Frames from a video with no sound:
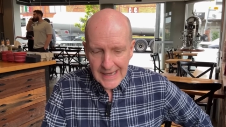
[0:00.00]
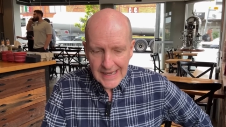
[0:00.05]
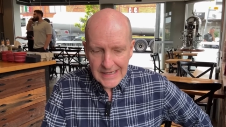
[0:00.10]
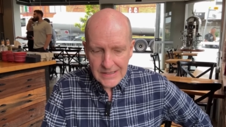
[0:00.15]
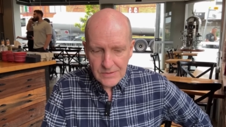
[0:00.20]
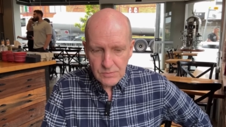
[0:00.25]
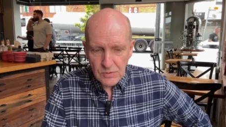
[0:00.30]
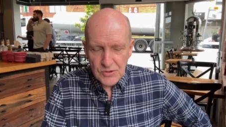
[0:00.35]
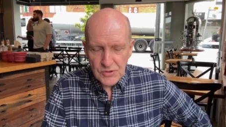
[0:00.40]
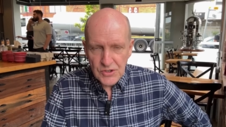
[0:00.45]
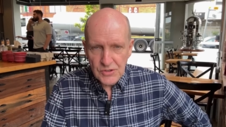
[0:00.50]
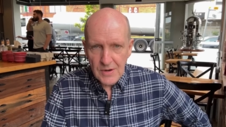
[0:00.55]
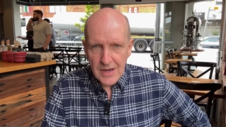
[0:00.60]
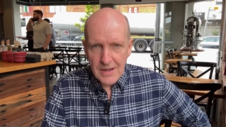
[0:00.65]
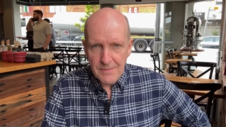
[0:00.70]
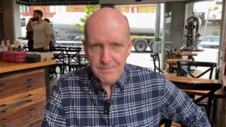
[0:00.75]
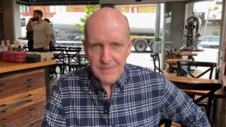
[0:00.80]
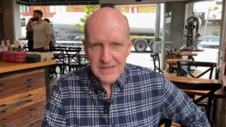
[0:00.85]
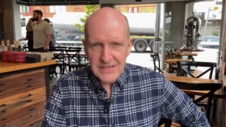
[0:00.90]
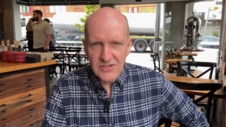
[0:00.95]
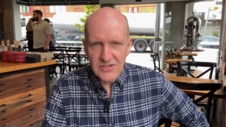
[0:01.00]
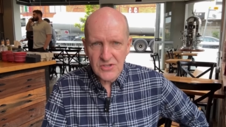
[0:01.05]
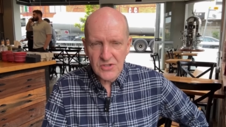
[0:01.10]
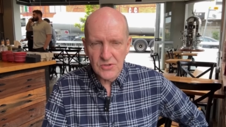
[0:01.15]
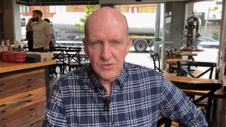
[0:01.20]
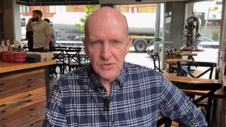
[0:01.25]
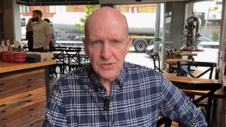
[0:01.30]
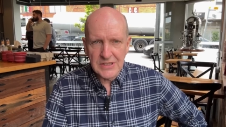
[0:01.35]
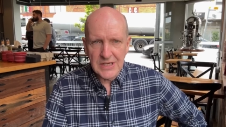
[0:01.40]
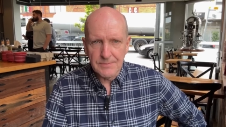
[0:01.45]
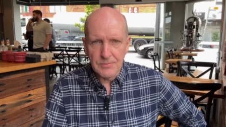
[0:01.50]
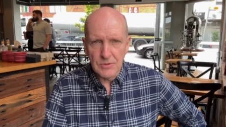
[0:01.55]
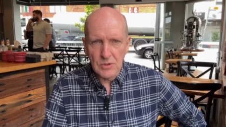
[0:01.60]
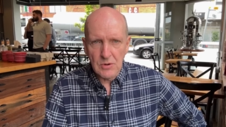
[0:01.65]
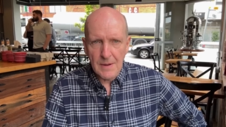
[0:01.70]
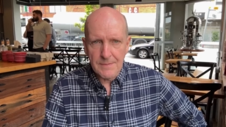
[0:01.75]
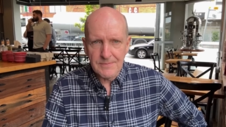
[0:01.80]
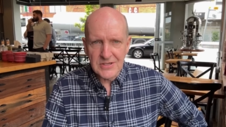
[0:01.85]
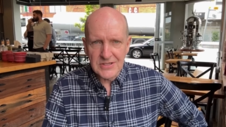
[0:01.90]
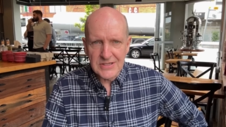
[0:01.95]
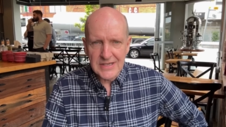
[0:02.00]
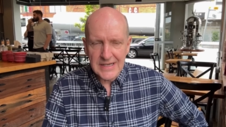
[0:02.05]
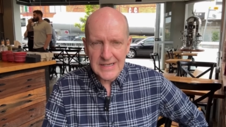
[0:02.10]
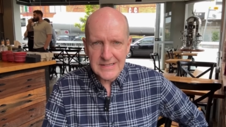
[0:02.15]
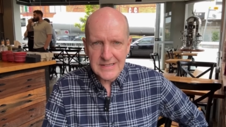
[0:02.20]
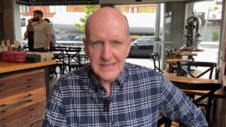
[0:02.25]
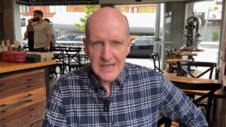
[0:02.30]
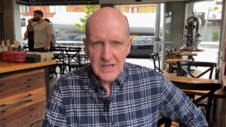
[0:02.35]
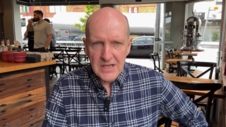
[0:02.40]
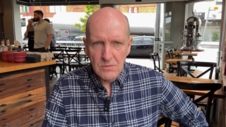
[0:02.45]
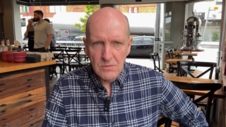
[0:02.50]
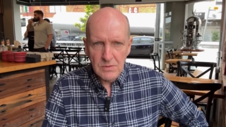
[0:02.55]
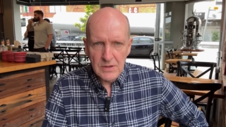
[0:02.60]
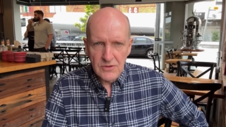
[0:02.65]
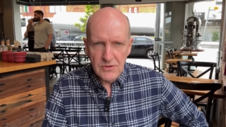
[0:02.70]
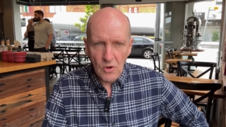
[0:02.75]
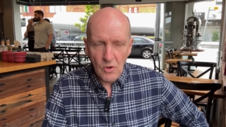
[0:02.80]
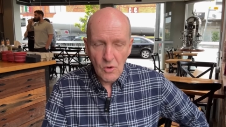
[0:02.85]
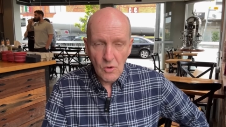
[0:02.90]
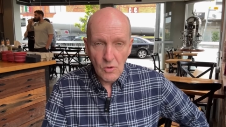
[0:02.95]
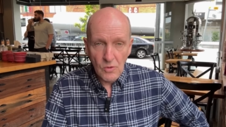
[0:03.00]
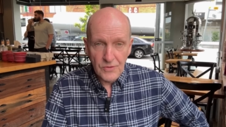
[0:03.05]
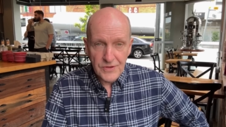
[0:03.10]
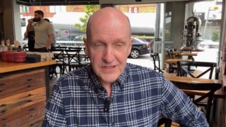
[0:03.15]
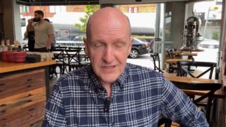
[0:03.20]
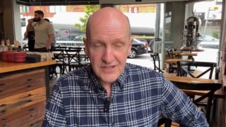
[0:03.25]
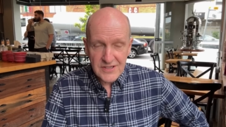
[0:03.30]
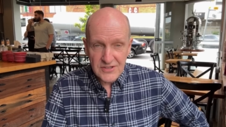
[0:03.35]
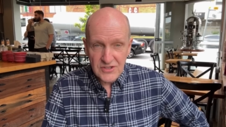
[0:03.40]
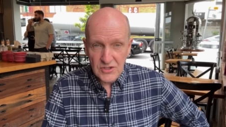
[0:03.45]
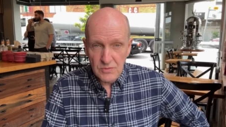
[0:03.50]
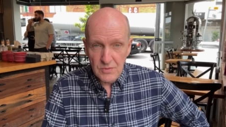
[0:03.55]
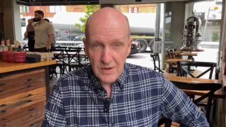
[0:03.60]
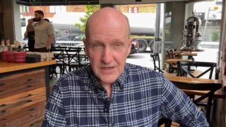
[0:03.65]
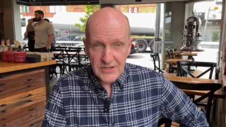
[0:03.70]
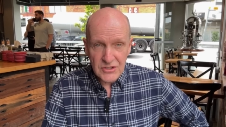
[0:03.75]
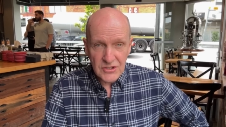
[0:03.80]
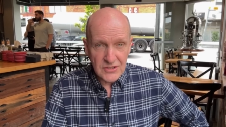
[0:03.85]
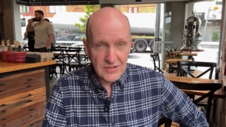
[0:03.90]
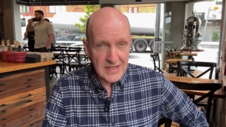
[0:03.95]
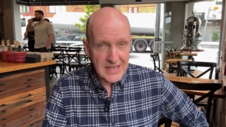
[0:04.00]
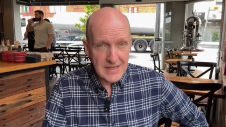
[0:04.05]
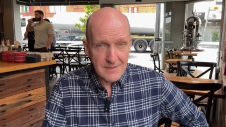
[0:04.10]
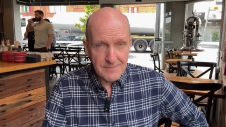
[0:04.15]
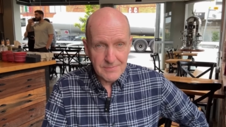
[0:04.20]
and we'll do our best to keep you up to date with all the situation there.